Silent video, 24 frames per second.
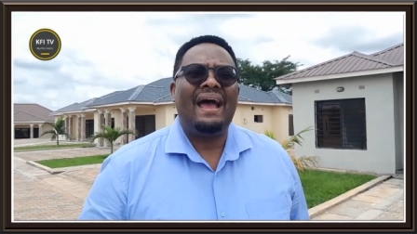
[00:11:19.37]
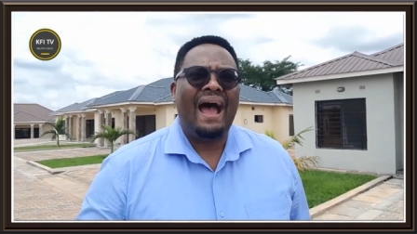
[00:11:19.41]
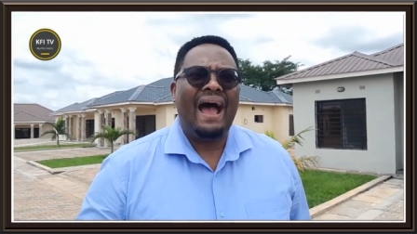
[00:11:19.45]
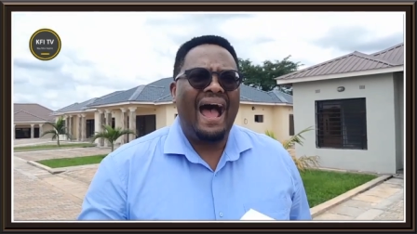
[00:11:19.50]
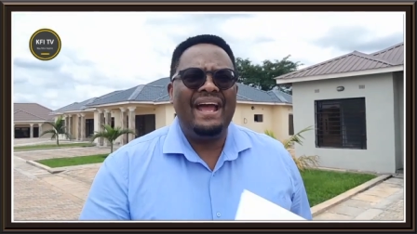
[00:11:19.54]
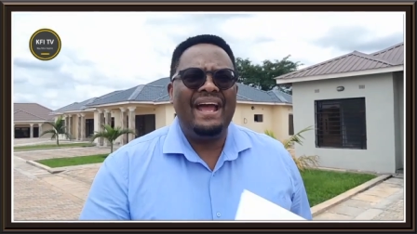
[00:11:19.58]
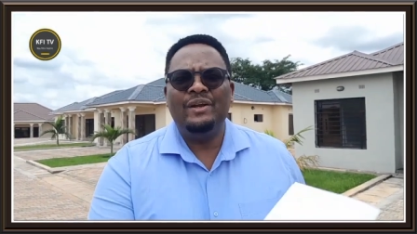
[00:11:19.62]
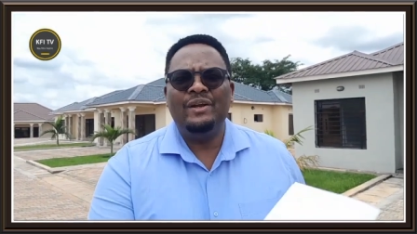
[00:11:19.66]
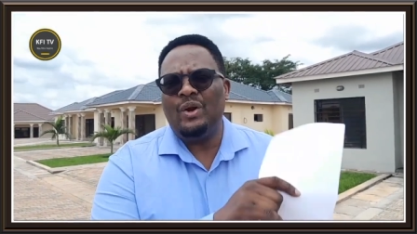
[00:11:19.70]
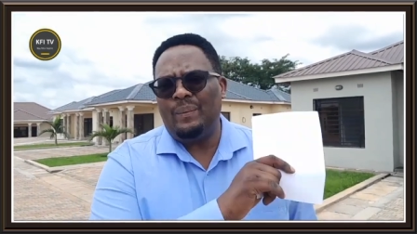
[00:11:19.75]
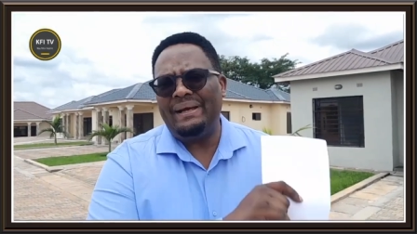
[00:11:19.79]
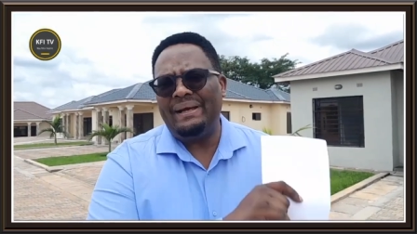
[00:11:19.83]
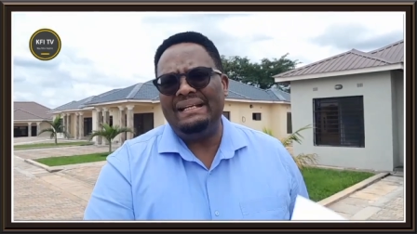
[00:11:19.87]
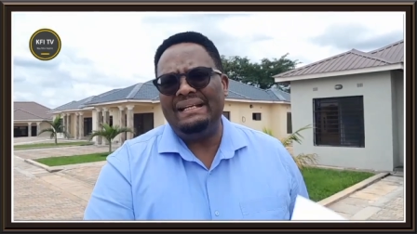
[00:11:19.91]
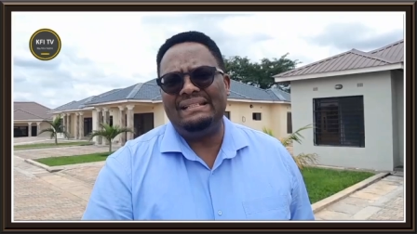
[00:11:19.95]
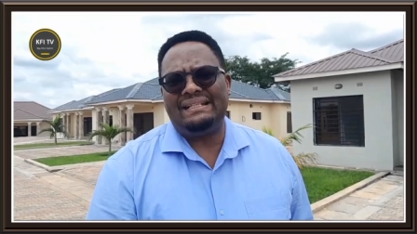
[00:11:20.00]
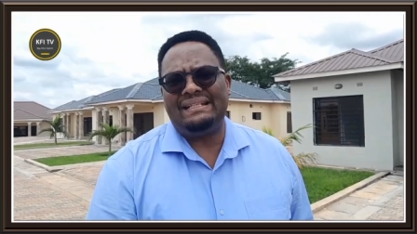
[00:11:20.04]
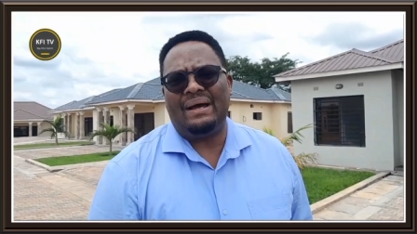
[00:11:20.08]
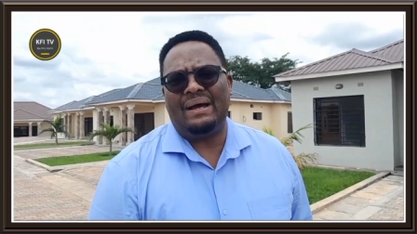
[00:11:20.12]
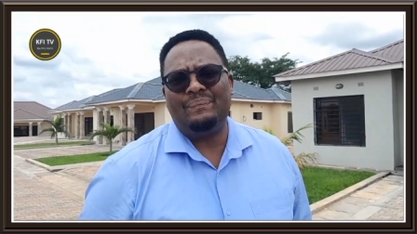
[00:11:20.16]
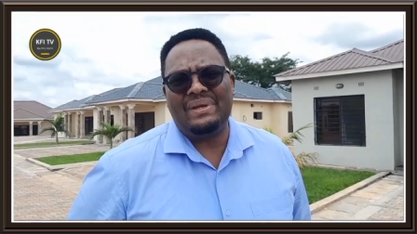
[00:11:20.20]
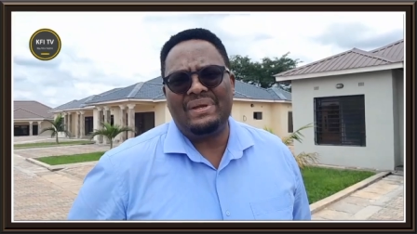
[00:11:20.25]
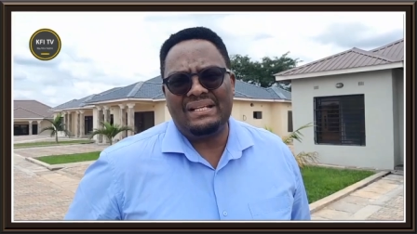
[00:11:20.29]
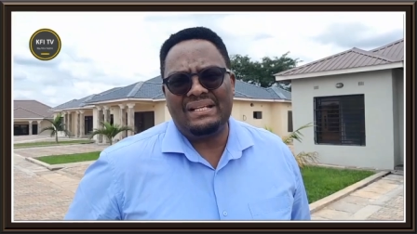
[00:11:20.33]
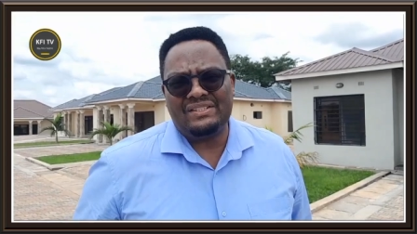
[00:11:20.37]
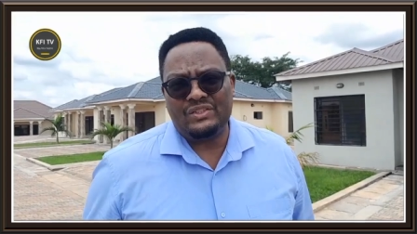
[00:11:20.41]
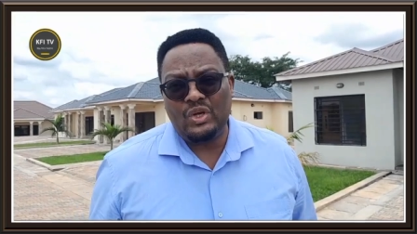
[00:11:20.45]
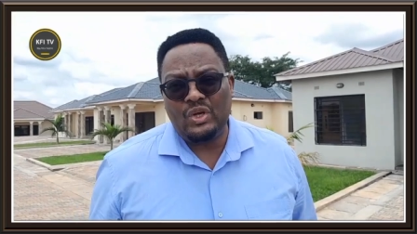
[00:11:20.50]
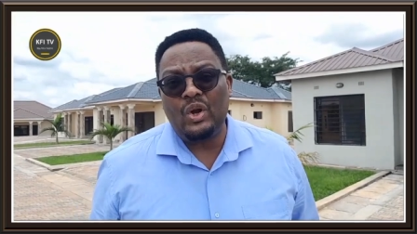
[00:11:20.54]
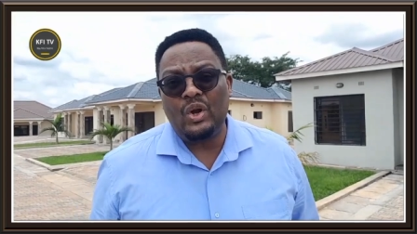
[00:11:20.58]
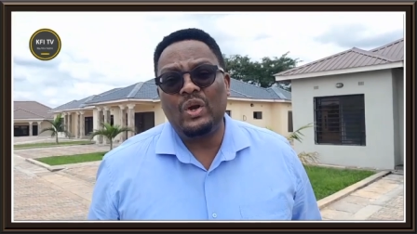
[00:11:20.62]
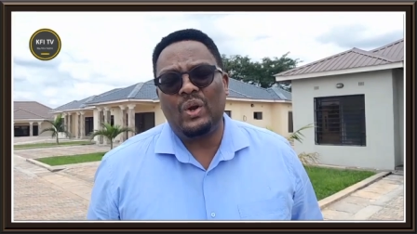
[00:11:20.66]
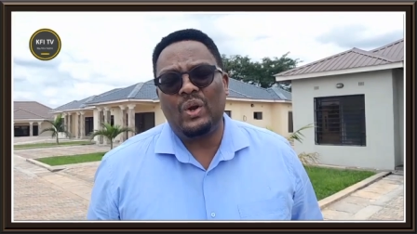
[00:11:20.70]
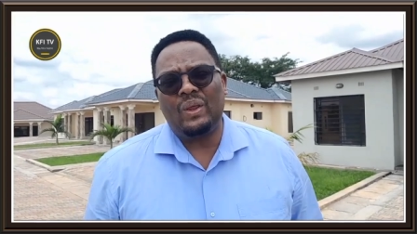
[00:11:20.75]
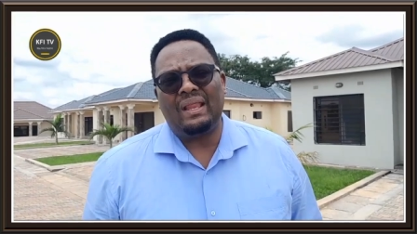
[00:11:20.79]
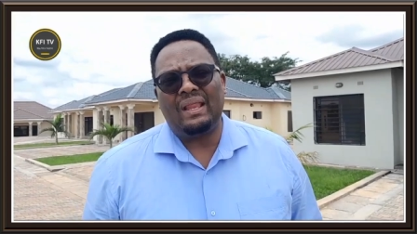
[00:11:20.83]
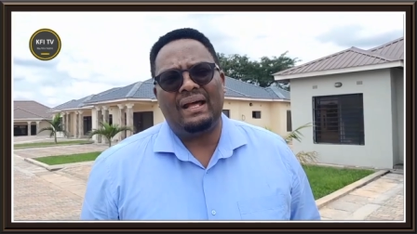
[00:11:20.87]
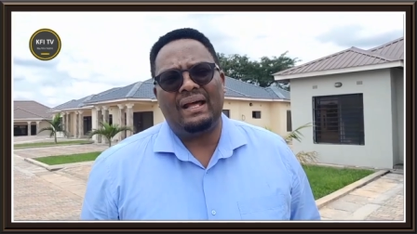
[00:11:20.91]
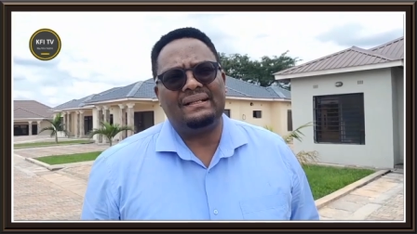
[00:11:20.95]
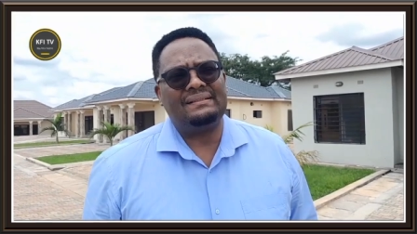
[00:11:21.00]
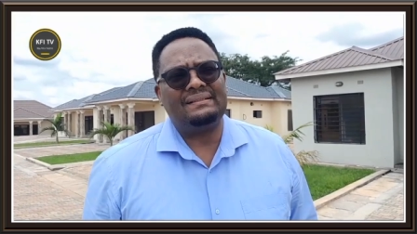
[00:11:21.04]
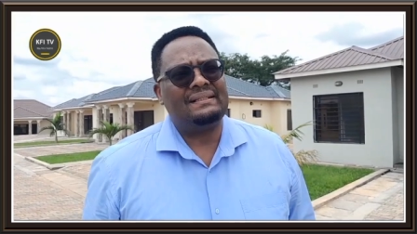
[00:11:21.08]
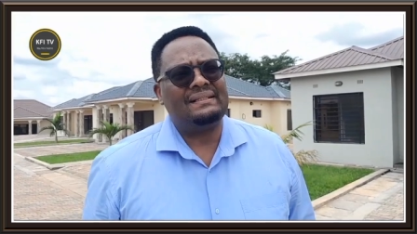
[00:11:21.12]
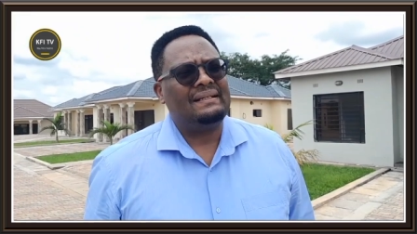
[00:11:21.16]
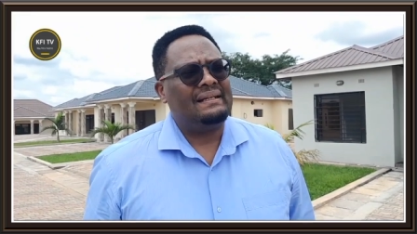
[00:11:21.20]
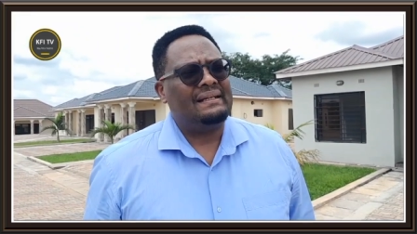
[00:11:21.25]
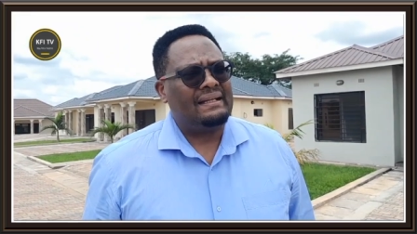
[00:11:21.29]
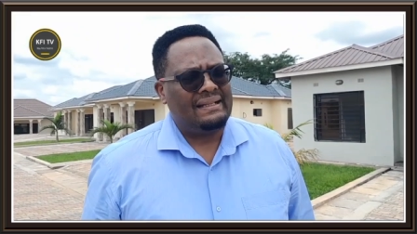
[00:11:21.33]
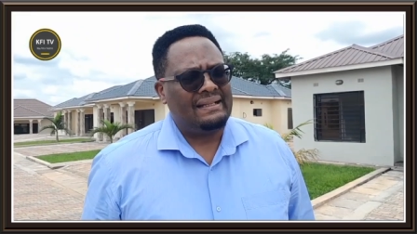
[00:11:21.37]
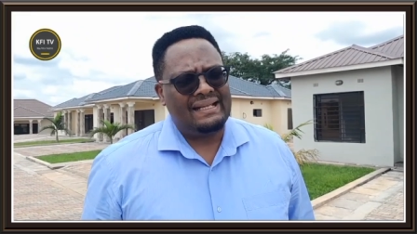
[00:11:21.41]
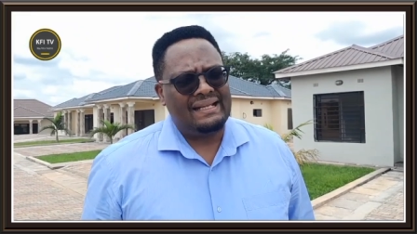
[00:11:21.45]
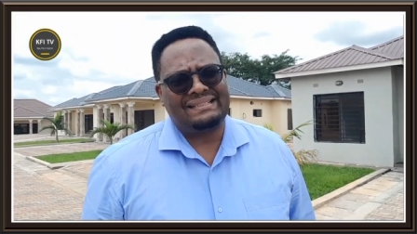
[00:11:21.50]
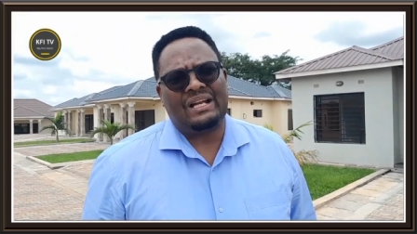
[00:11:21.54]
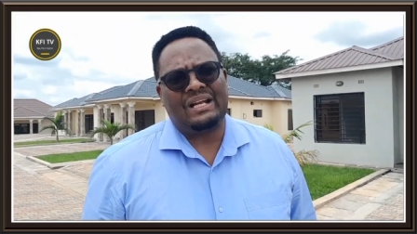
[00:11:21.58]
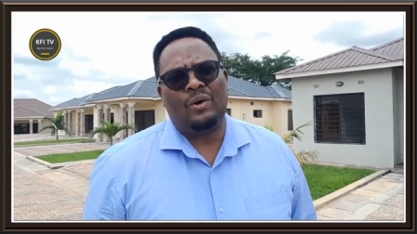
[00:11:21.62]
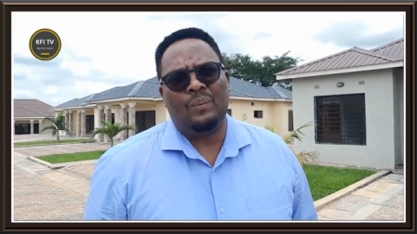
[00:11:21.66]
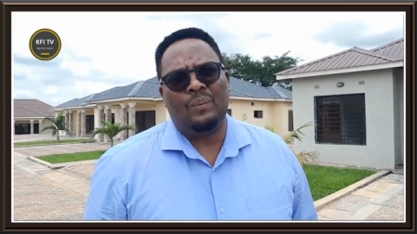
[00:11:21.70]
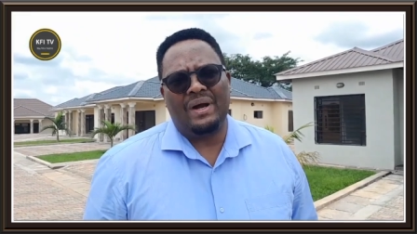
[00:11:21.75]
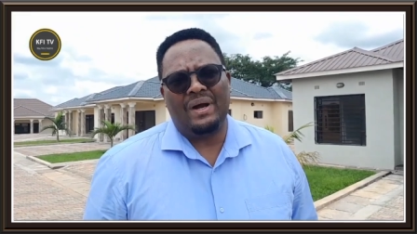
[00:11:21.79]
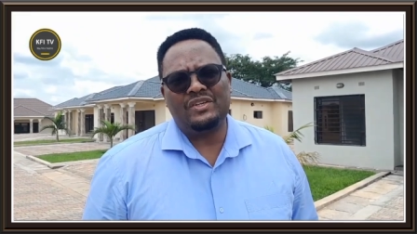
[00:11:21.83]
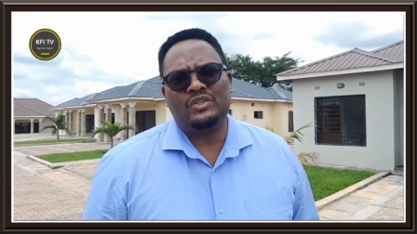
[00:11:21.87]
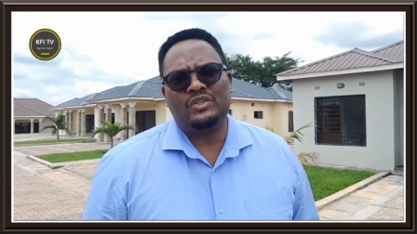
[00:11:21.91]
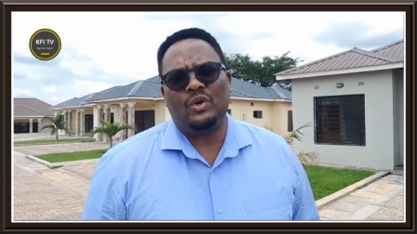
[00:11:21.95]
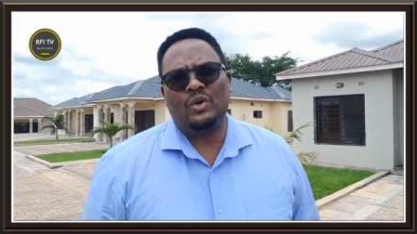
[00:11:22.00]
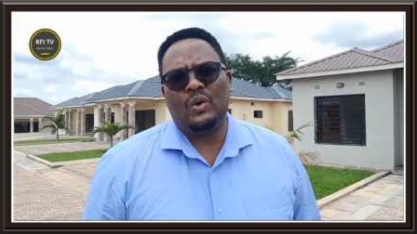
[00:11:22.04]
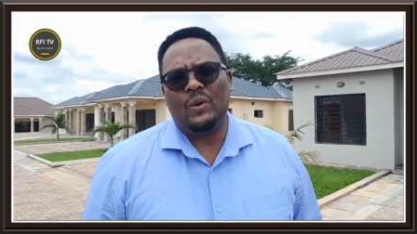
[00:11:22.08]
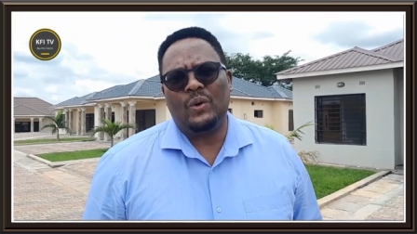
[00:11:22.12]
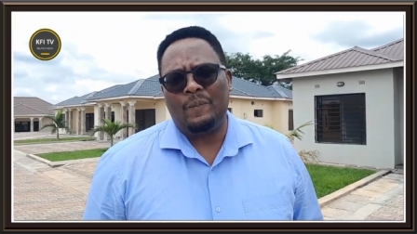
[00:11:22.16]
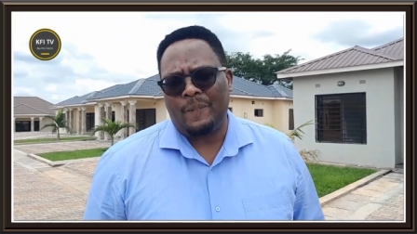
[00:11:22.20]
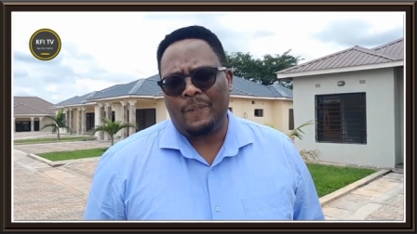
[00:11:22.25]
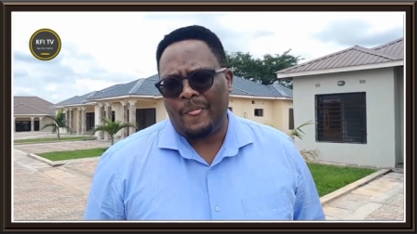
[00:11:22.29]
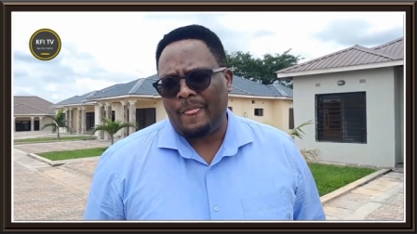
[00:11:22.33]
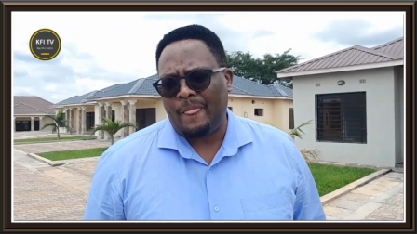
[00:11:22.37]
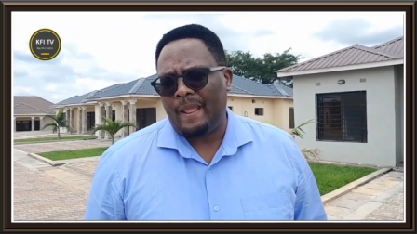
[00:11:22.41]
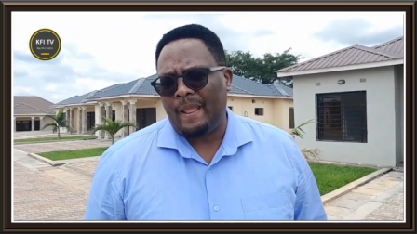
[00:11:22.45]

I know many Zambians don't know that. That's how much your,